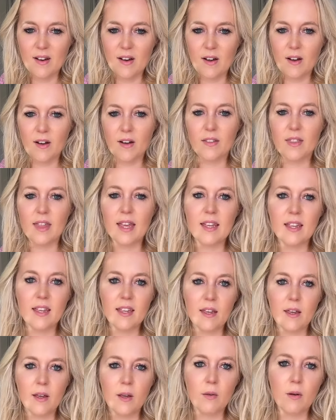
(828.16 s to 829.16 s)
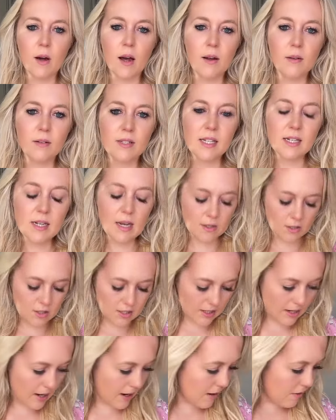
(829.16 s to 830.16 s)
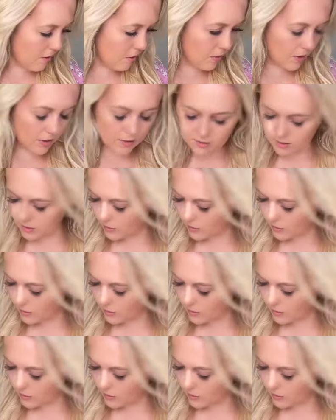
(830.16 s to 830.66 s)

Ah, thank you. I did actually have... Oh, I